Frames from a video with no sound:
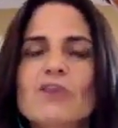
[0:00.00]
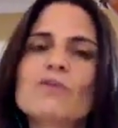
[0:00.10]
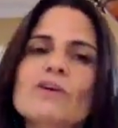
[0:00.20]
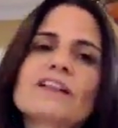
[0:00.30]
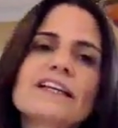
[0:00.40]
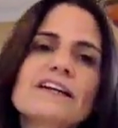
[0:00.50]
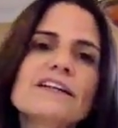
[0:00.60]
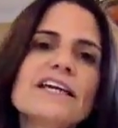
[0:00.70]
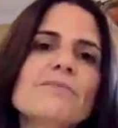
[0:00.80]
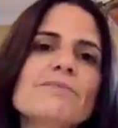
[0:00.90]
Well,
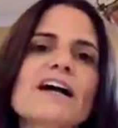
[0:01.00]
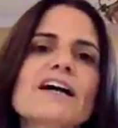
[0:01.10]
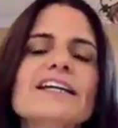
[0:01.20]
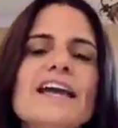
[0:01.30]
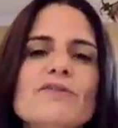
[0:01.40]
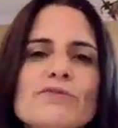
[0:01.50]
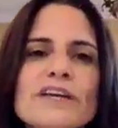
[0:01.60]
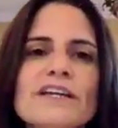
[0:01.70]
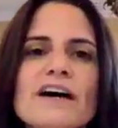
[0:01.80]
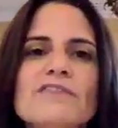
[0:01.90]
clearly I'm not going to get
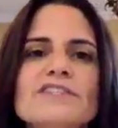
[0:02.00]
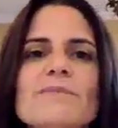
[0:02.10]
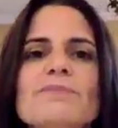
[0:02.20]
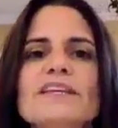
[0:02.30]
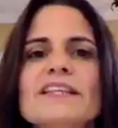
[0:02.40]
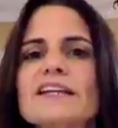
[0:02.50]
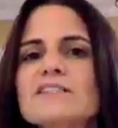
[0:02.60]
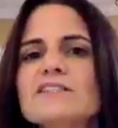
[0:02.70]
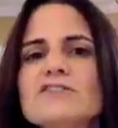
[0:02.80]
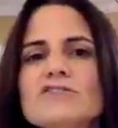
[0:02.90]
rid of something that
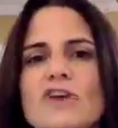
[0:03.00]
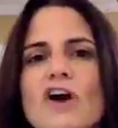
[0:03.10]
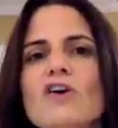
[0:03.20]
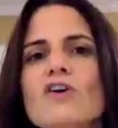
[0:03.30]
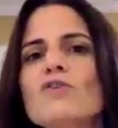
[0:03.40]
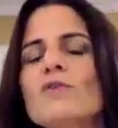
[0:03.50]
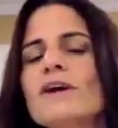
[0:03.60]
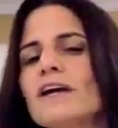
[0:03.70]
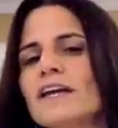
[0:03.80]
is so